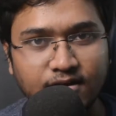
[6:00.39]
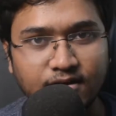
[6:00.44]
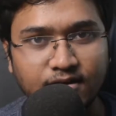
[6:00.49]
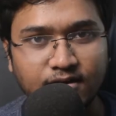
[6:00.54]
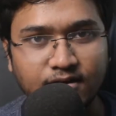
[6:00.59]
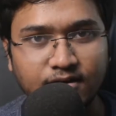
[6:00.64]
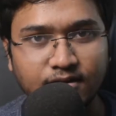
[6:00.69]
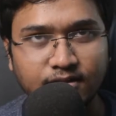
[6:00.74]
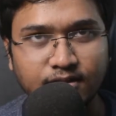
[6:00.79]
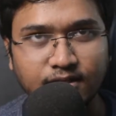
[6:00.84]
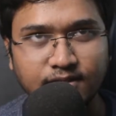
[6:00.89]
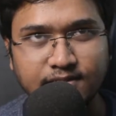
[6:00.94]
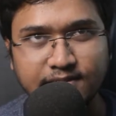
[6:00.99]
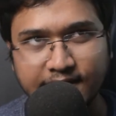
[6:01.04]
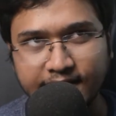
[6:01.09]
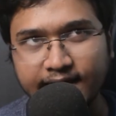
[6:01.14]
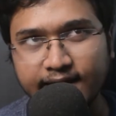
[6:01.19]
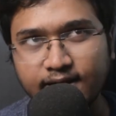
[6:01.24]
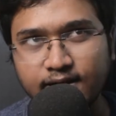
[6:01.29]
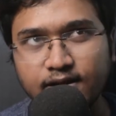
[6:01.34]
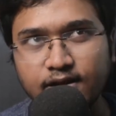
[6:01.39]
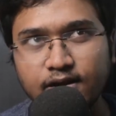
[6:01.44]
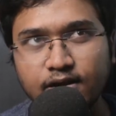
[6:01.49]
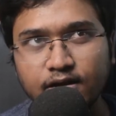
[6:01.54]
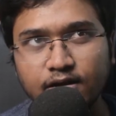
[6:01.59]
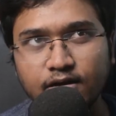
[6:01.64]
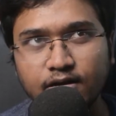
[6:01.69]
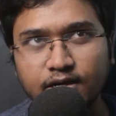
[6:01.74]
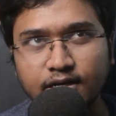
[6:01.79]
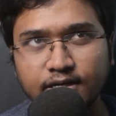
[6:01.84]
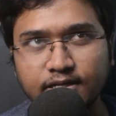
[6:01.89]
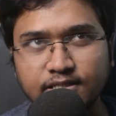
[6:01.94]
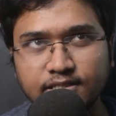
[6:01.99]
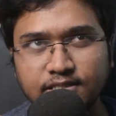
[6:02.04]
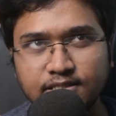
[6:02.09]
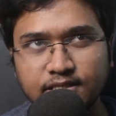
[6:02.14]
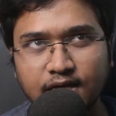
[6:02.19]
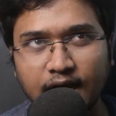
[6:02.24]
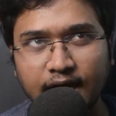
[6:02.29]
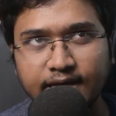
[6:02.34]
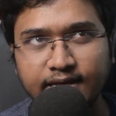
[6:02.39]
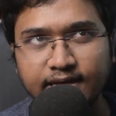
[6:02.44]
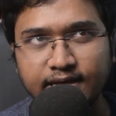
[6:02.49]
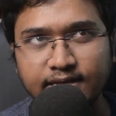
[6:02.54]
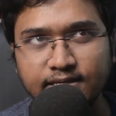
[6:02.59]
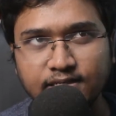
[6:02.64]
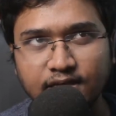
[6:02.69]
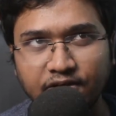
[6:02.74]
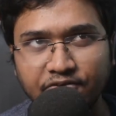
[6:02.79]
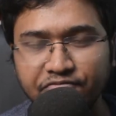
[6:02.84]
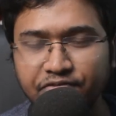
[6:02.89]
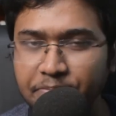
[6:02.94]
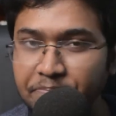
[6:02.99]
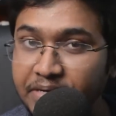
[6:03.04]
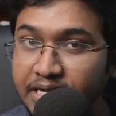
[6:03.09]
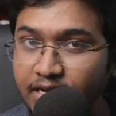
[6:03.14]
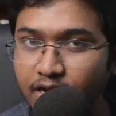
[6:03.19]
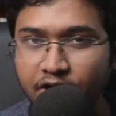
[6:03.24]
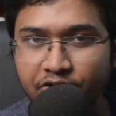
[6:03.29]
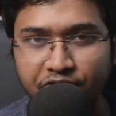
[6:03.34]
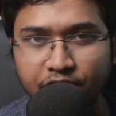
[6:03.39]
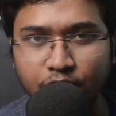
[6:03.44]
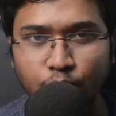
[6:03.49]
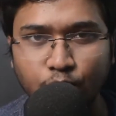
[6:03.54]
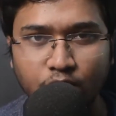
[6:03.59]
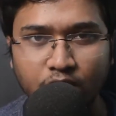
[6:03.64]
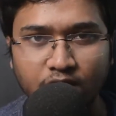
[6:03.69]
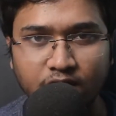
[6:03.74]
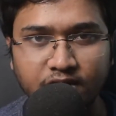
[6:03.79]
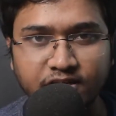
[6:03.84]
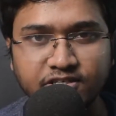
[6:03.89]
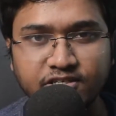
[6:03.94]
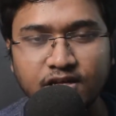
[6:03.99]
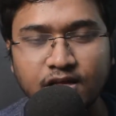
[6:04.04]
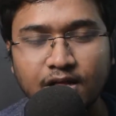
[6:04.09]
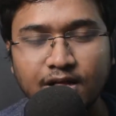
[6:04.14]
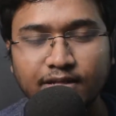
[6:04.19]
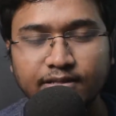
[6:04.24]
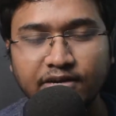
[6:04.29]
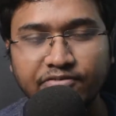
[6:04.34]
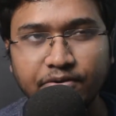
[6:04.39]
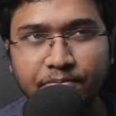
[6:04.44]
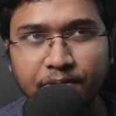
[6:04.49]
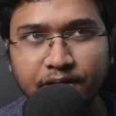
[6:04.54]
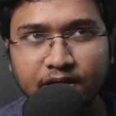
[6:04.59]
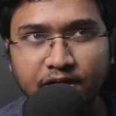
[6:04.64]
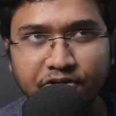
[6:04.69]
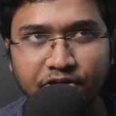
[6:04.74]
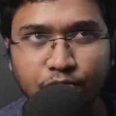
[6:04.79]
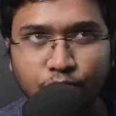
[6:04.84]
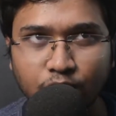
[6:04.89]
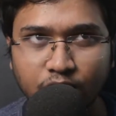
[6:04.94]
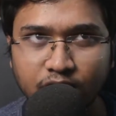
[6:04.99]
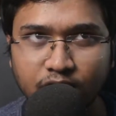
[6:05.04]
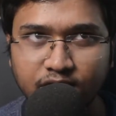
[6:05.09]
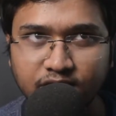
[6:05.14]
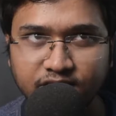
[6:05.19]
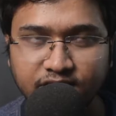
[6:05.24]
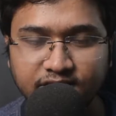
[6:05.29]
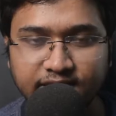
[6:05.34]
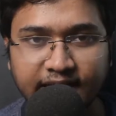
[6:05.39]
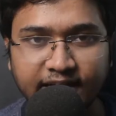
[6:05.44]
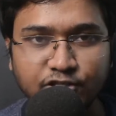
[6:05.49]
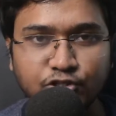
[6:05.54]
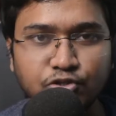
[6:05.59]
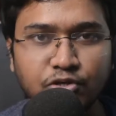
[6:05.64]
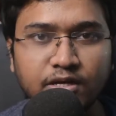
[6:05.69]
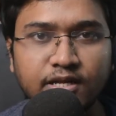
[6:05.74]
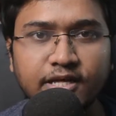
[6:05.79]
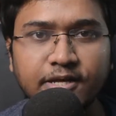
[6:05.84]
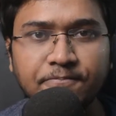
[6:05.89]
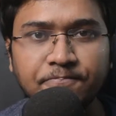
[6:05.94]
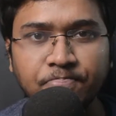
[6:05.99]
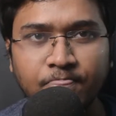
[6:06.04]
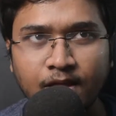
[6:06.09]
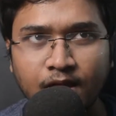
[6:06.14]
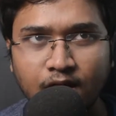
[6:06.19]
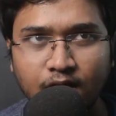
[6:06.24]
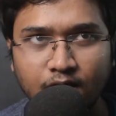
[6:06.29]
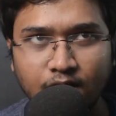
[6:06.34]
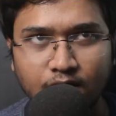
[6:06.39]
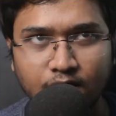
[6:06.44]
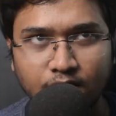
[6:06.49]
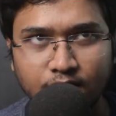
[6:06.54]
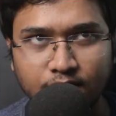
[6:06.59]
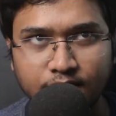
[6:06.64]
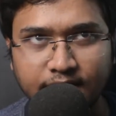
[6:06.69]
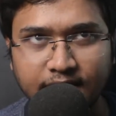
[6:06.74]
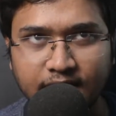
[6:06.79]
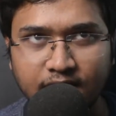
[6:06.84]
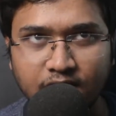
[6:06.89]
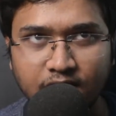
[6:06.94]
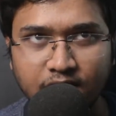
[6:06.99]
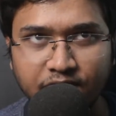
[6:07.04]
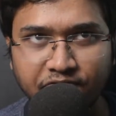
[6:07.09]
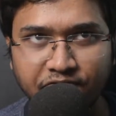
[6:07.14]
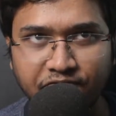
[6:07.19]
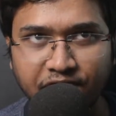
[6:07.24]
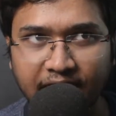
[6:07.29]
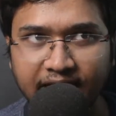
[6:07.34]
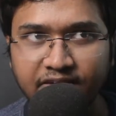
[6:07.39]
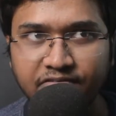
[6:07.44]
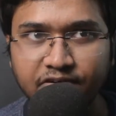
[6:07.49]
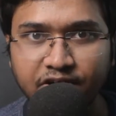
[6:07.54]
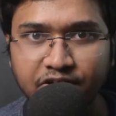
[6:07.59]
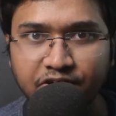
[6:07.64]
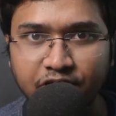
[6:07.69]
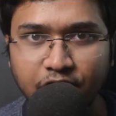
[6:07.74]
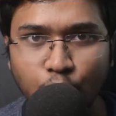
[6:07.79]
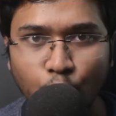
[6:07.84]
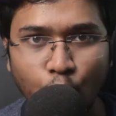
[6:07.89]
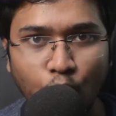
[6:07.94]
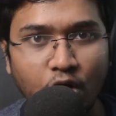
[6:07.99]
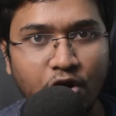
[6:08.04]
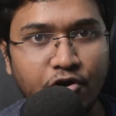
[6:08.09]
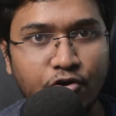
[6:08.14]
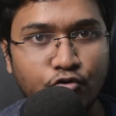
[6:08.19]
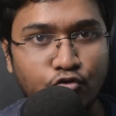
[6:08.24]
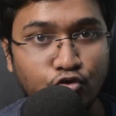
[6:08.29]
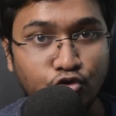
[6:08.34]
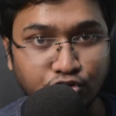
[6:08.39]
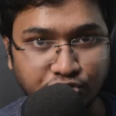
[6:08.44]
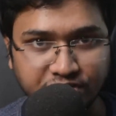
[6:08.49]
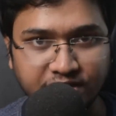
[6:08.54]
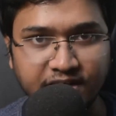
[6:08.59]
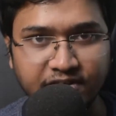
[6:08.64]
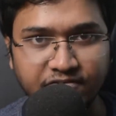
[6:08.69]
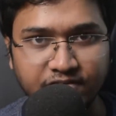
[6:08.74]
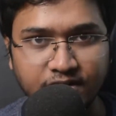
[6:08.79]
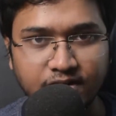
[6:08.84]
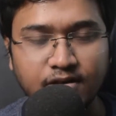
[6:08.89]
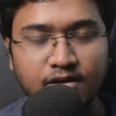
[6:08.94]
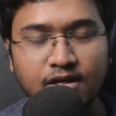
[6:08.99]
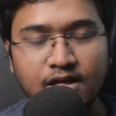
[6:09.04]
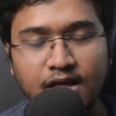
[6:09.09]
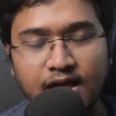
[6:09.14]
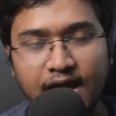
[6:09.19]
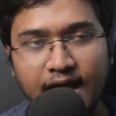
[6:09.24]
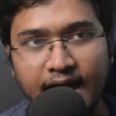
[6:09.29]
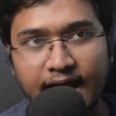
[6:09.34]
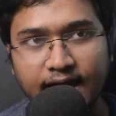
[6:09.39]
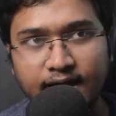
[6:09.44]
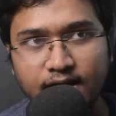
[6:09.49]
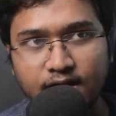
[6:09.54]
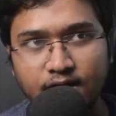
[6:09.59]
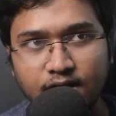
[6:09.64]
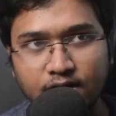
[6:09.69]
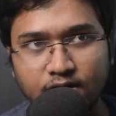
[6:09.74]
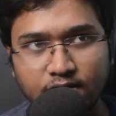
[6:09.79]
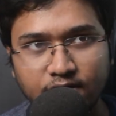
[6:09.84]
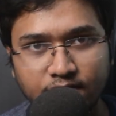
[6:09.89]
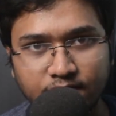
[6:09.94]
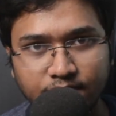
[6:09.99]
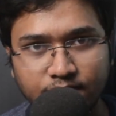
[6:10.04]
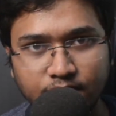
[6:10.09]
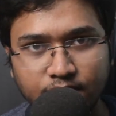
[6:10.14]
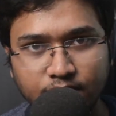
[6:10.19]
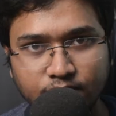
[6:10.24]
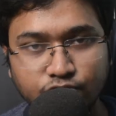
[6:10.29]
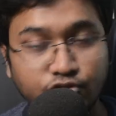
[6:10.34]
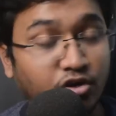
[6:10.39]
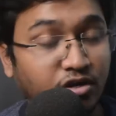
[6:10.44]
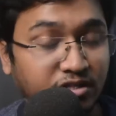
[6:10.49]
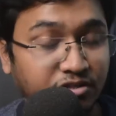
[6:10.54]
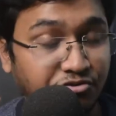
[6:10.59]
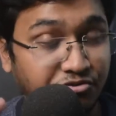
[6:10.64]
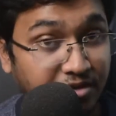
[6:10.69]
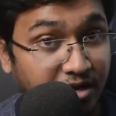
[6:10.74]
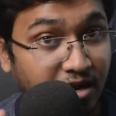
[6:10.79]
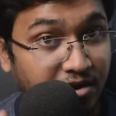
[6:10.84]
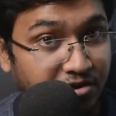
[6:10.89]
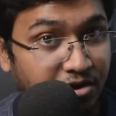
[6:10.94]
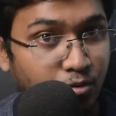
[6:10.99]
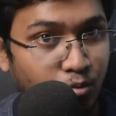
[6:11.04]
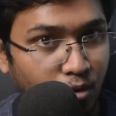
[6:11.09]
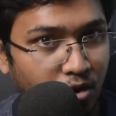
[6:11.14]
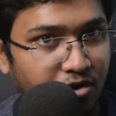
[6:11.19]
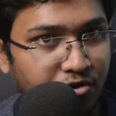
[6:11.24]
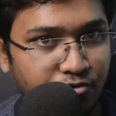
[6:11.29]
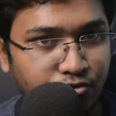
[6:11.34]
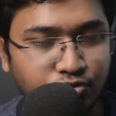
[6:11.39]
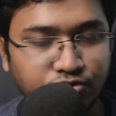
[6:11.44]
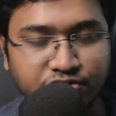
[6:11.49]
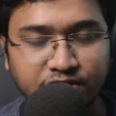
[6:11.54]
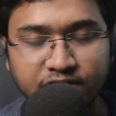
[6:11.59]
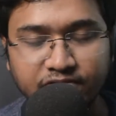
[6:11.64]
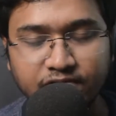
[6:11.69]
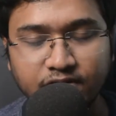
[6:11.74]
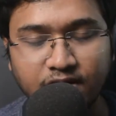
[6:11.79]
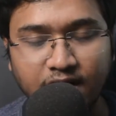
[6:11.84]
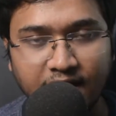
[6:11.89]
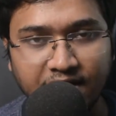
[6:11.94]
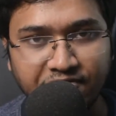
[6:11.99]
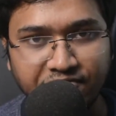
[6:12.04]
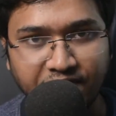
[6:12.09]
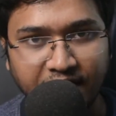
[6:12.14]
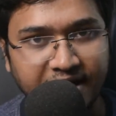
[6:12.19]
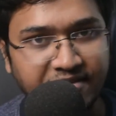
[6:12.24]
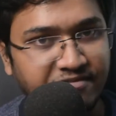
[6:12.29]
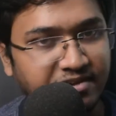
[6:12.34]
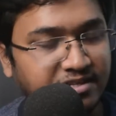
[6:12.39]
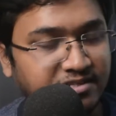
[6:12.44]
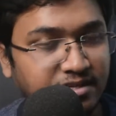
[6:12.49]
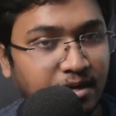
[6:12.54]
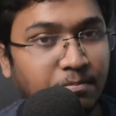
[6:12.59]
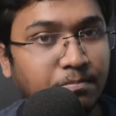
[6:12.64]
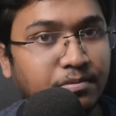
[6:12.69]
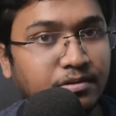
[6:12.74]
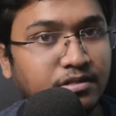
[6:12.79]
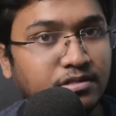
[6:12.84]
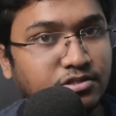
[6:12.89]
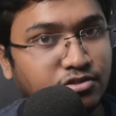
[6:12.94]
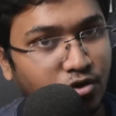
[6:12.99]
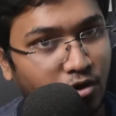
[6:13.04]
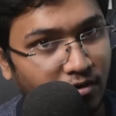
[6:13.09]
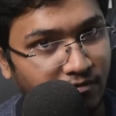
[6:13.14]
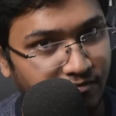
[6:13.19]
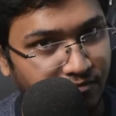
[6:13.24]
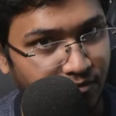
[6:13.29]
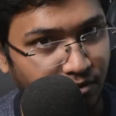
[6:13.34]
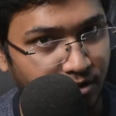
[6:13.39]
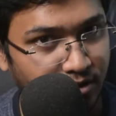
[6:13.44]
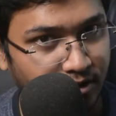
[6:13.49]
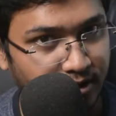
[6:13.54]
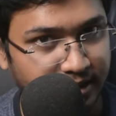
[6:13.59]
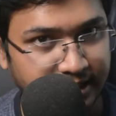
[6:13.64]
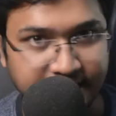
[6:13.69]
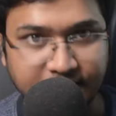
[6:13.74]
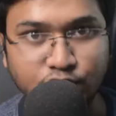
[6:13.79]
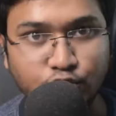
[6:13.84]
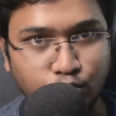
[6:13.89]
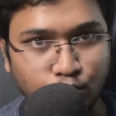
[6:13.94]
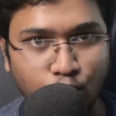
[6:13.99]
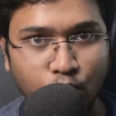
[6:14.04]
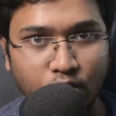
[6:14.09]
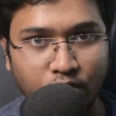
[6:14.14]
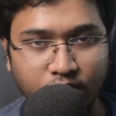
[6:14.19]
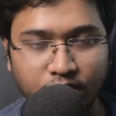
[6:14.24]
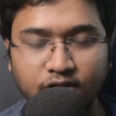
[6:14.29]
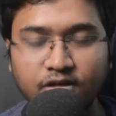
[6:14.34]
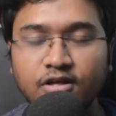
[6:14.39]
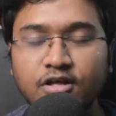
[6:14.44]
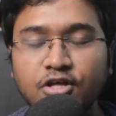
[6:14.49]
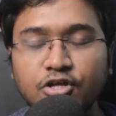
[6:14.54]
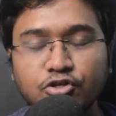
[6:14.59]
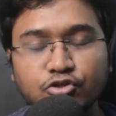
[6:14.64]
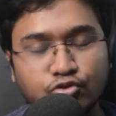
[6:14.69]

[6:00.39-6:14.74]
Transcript: the second is, I guess, a 1500 word list. That 1500 word list is actually there are 500 word roots given, and 300 word roots given, and 5 examples for each word.